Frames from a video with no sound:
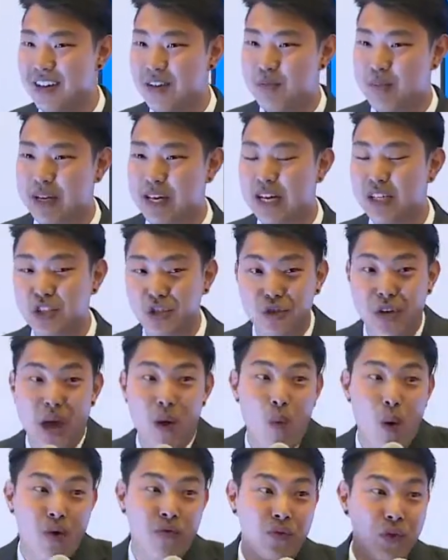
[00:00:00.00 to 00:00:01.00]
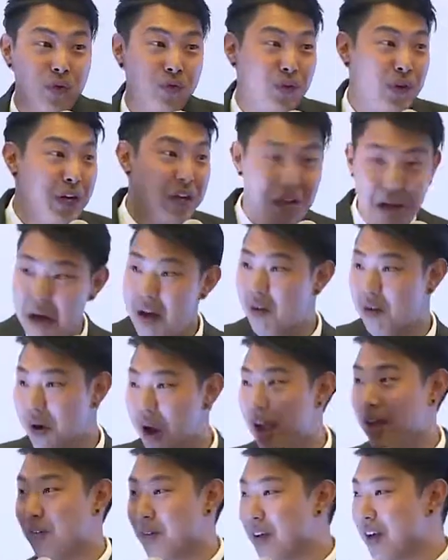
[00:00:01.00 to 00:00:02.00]
Because you get one for free. Yeah,
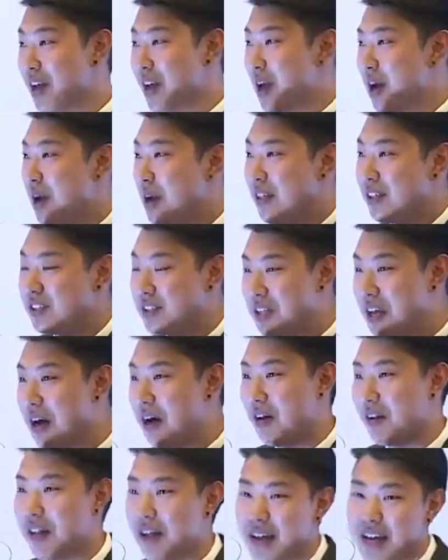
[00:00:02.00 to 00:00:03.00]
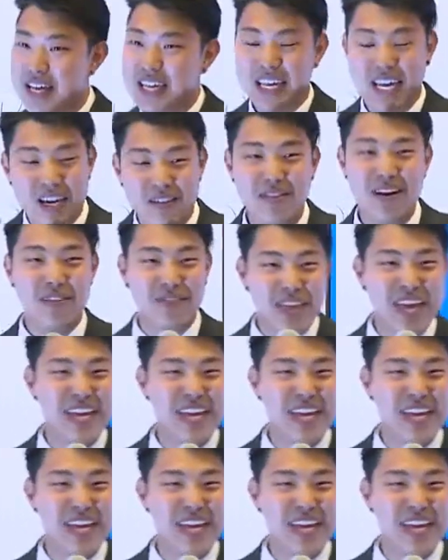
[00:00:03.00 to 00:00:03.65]
right. Still, even if